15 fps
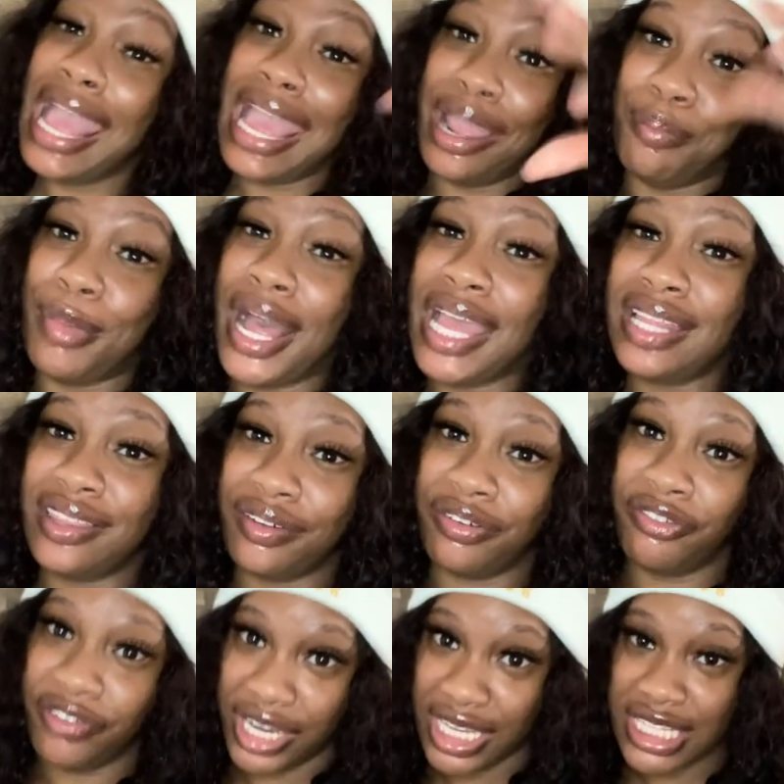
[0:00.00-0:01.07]
In my
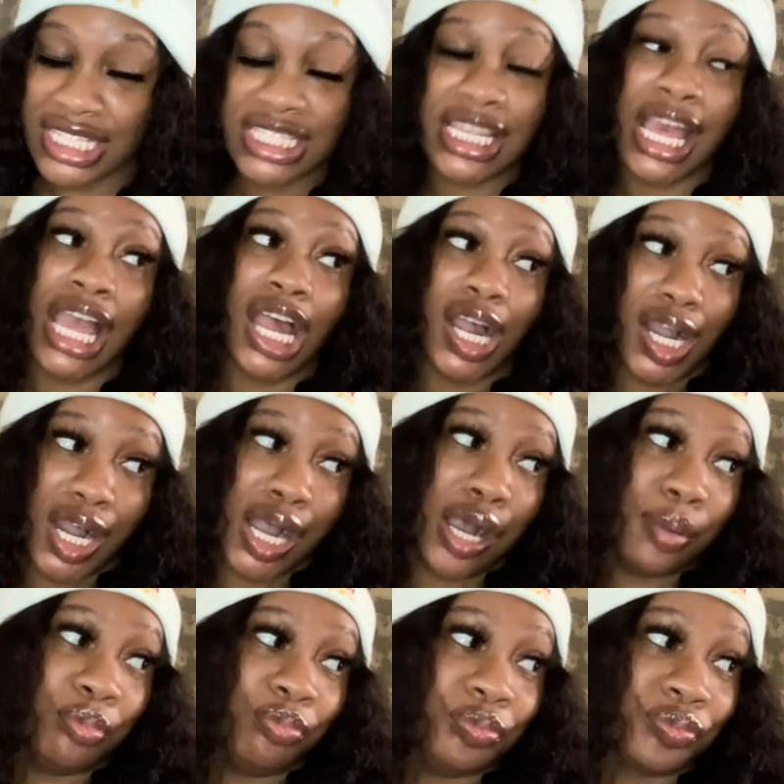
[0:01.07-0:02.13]
defense,
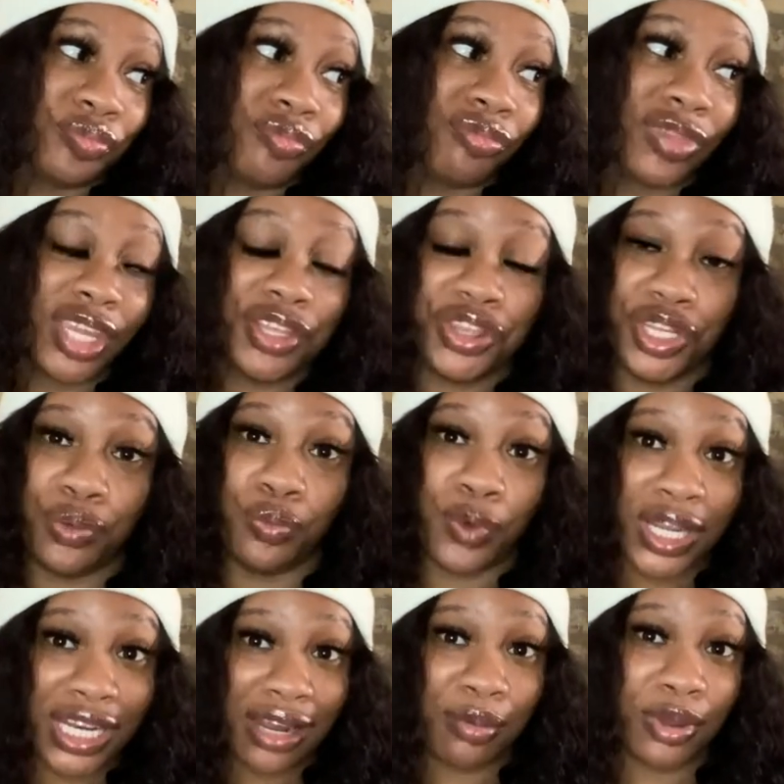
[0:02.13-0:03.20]
the
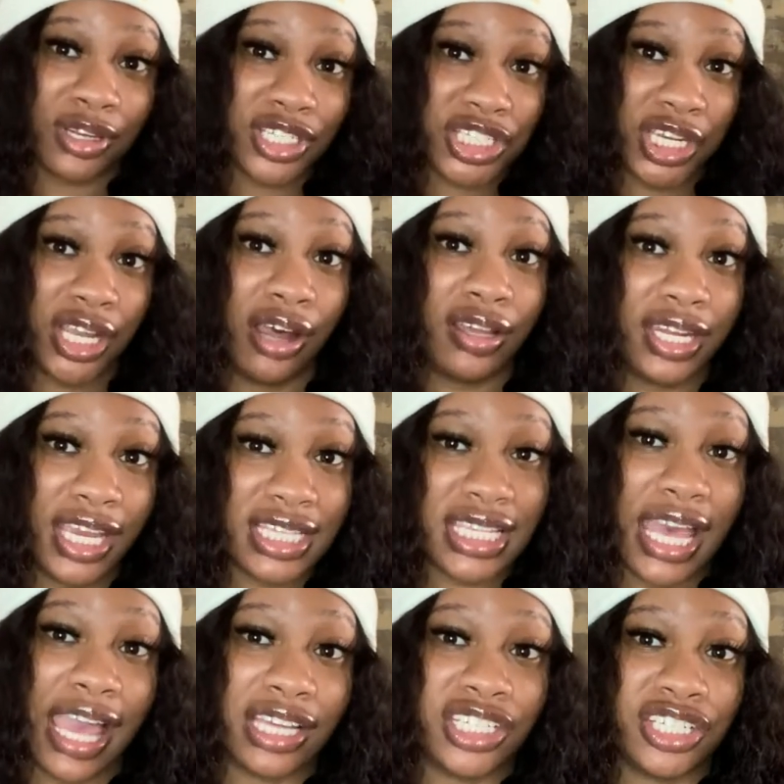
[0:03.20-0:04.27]
one I'm gonna show y'all next, it
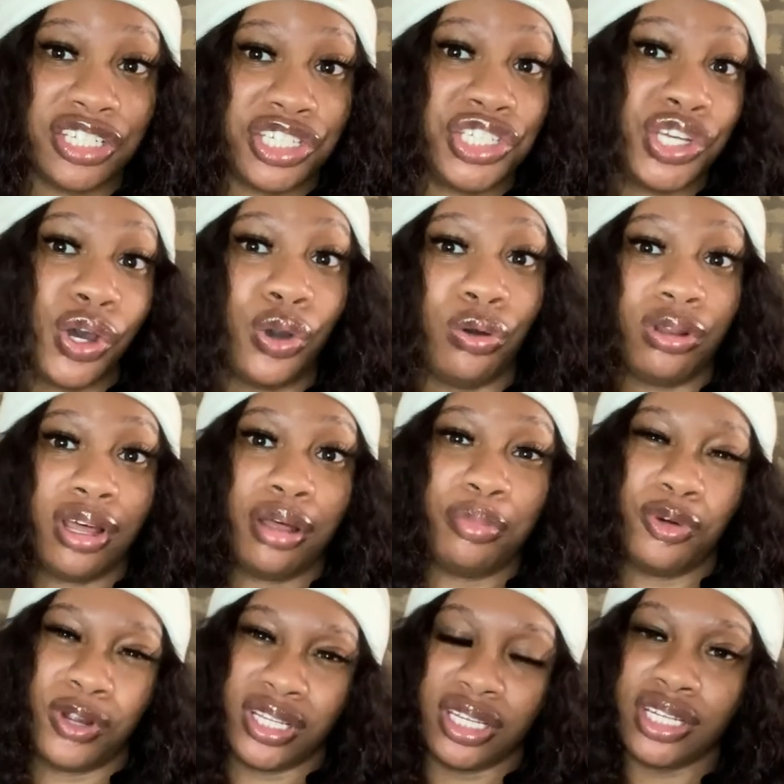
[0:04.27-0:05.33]
actually showed up
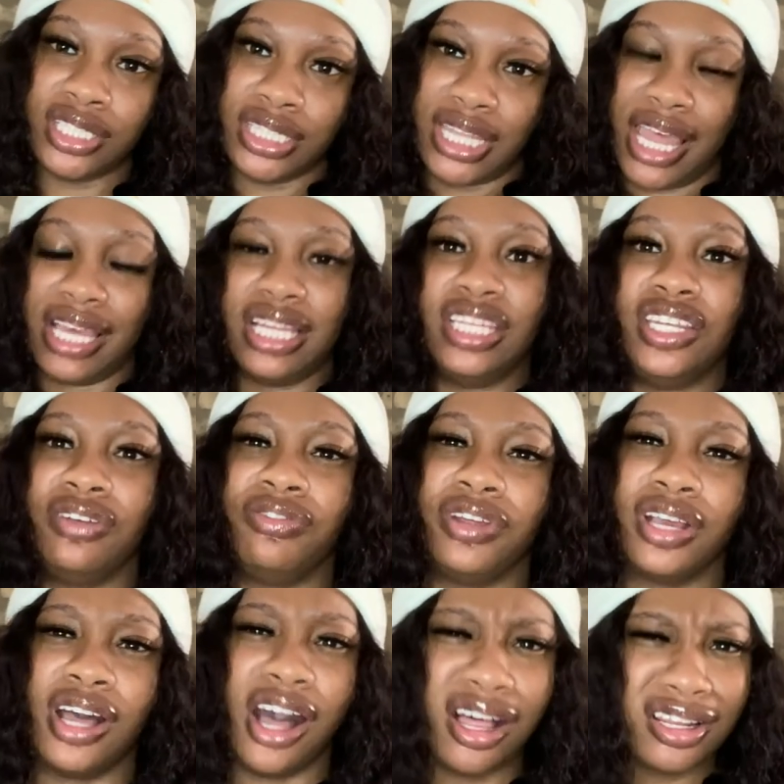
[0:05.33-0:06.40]
or looked like a
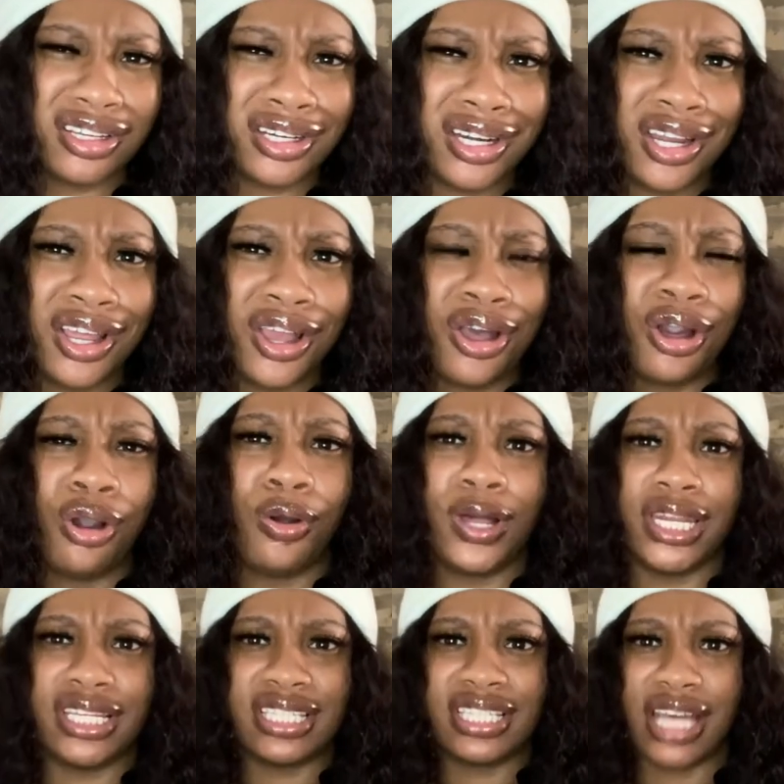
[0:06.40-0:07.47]
different color on
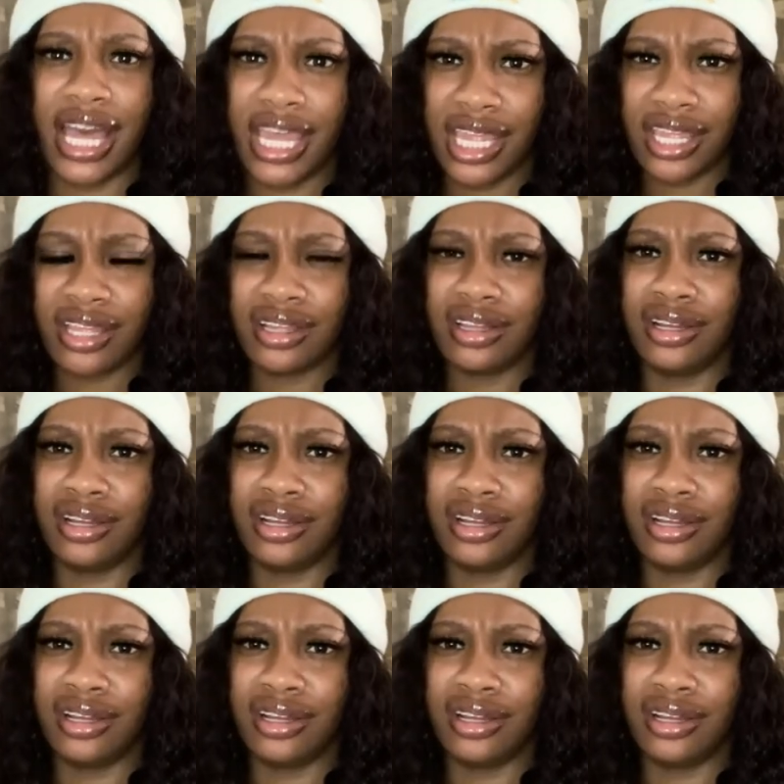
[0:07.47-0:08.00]
the site.